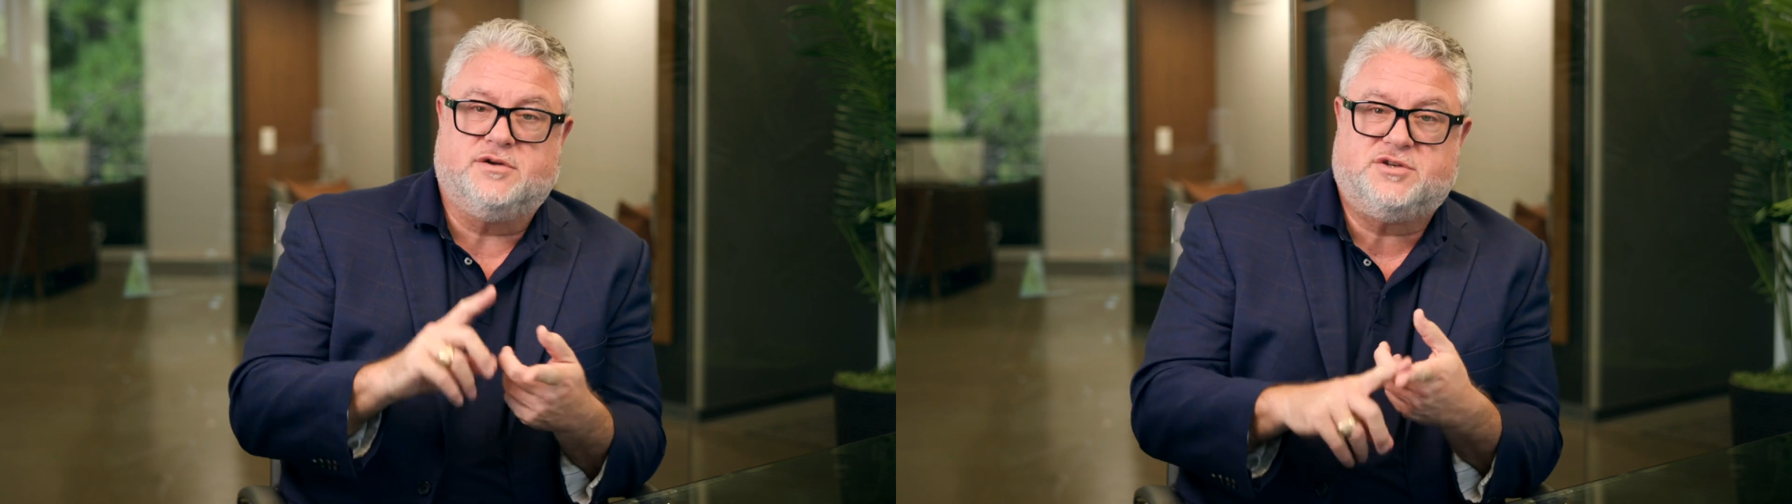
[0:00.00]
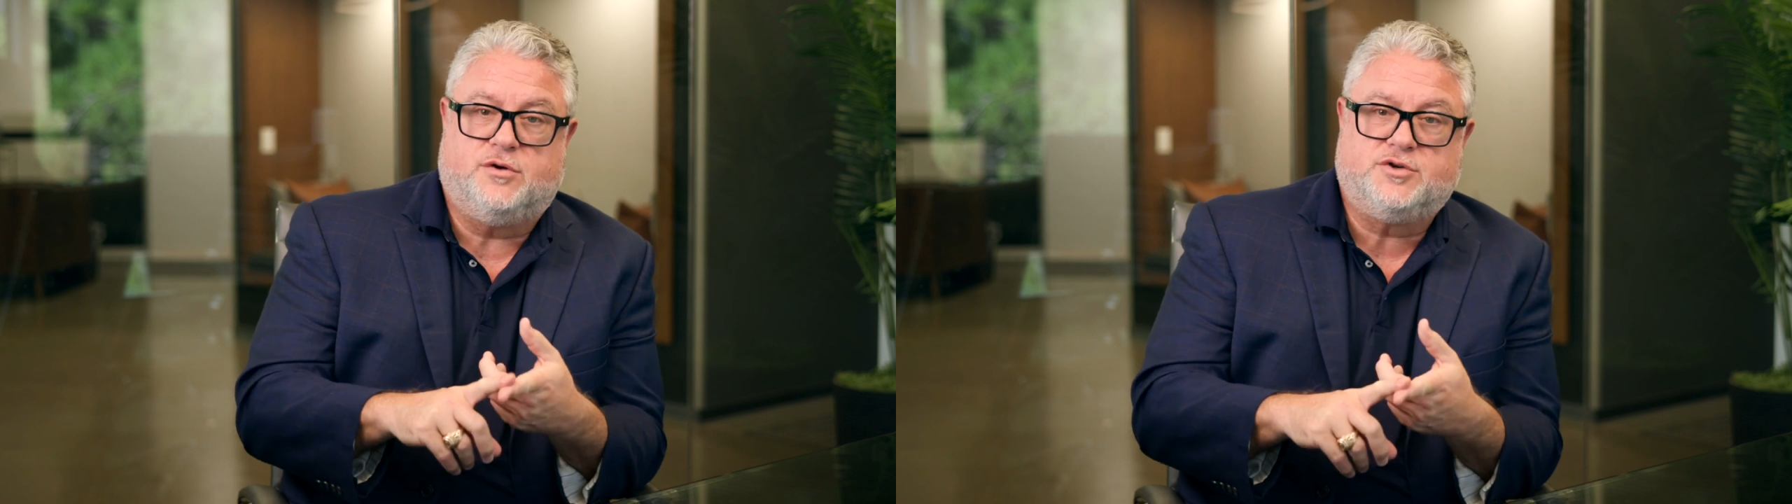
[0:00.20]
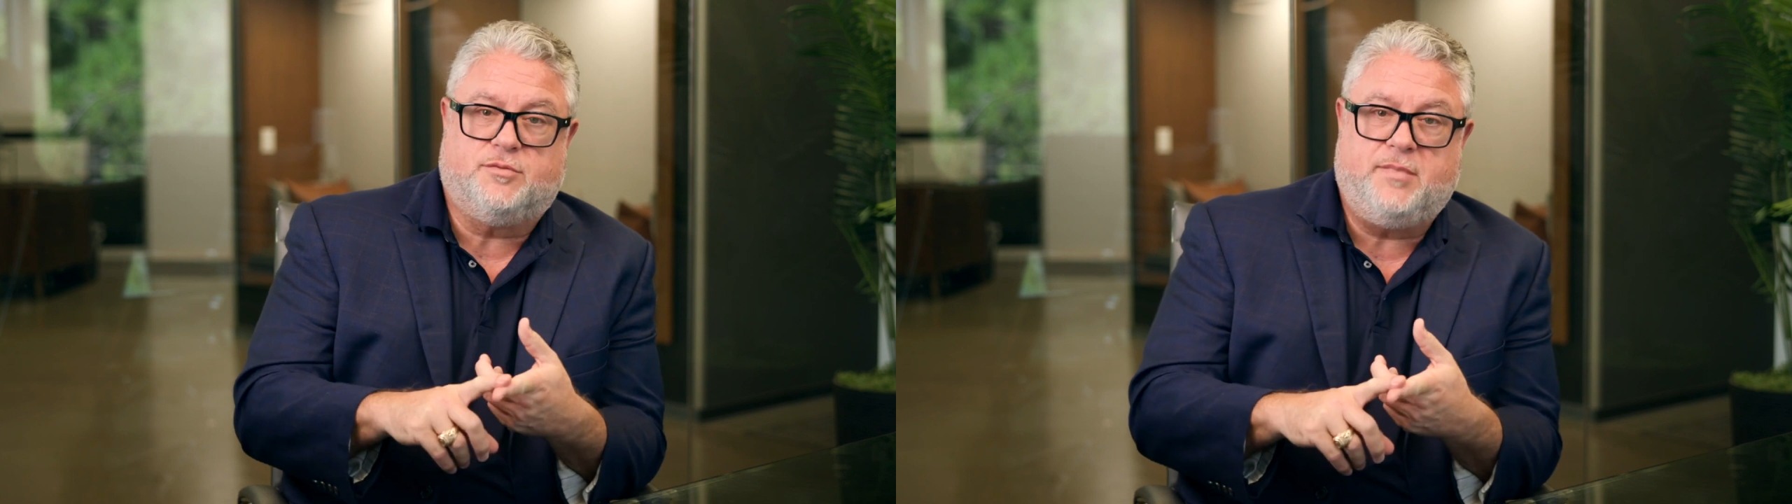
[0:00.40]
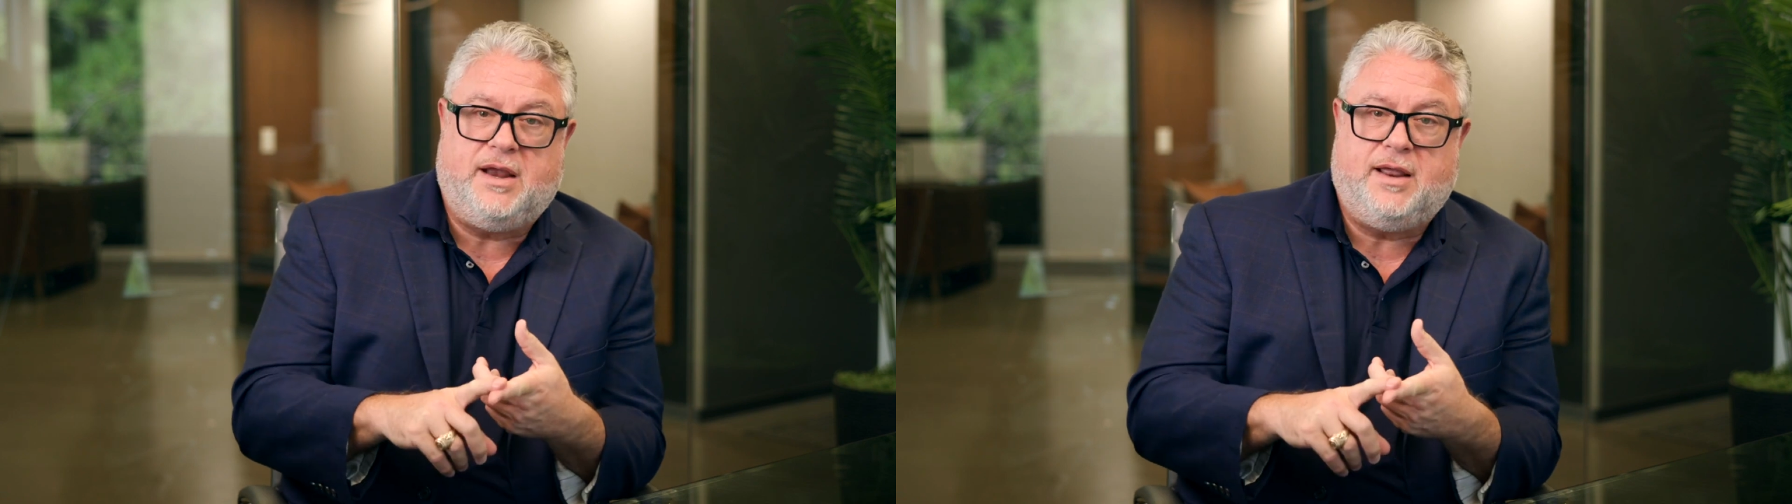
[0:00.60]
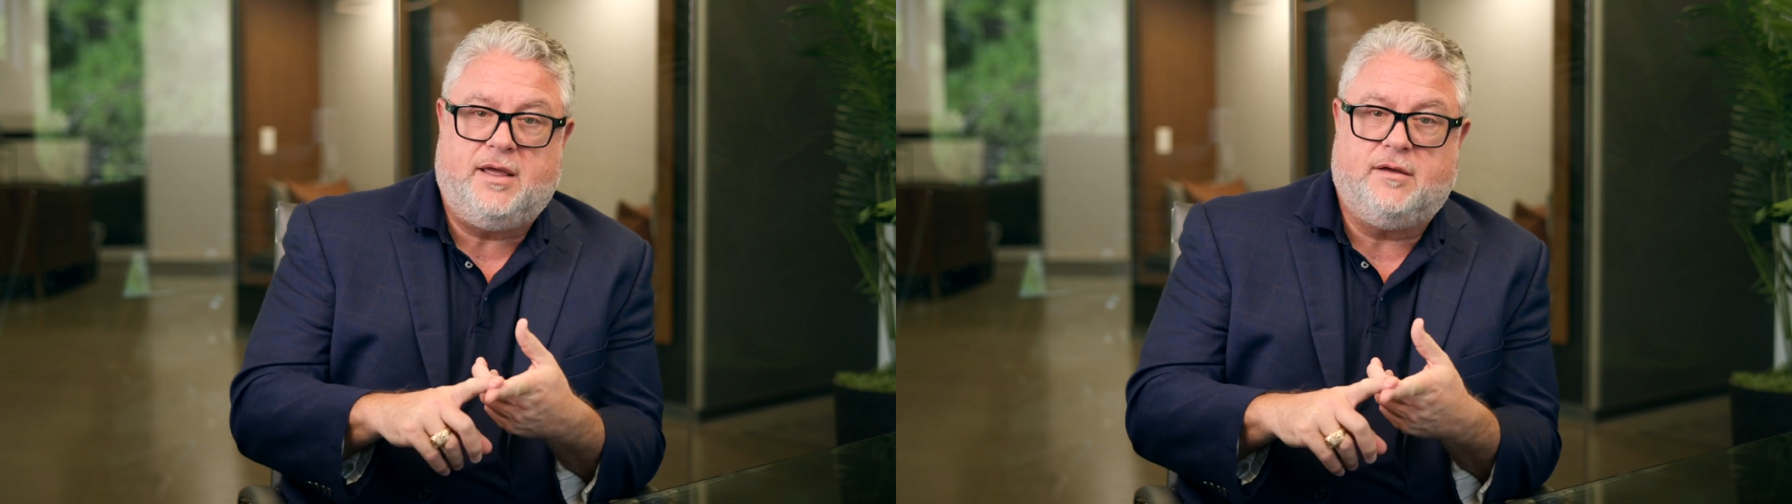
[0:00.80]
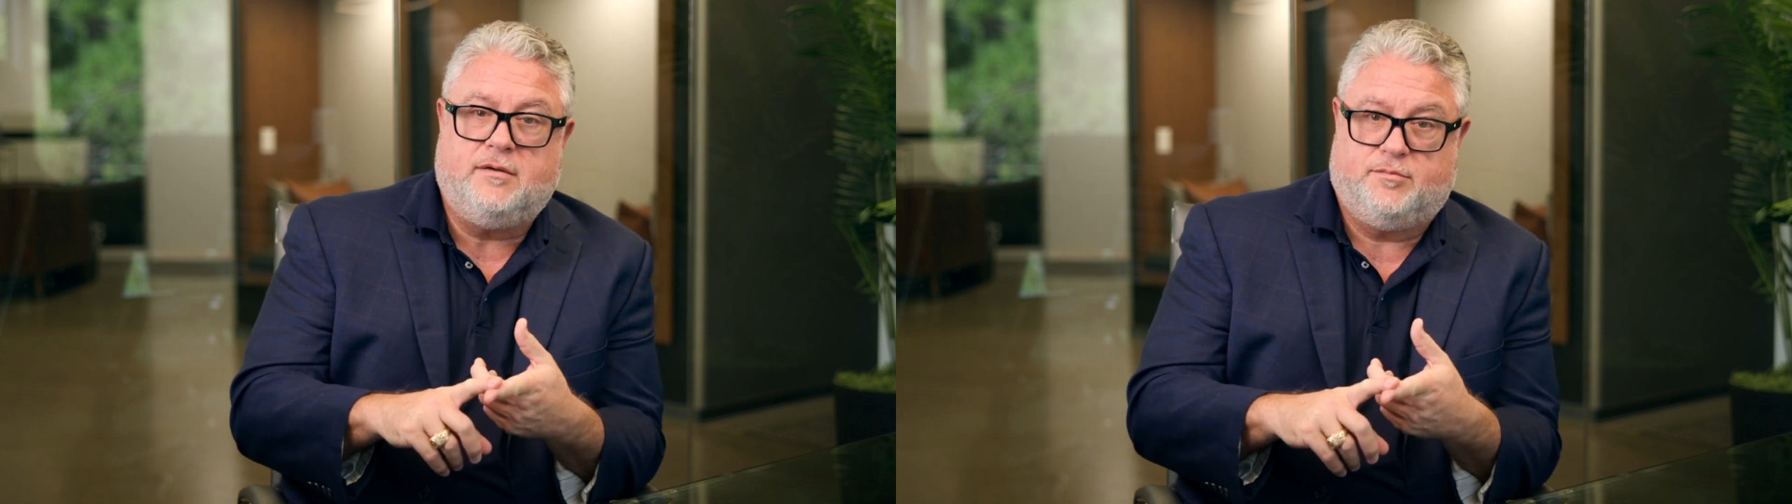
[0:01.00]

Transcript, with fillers: your social media,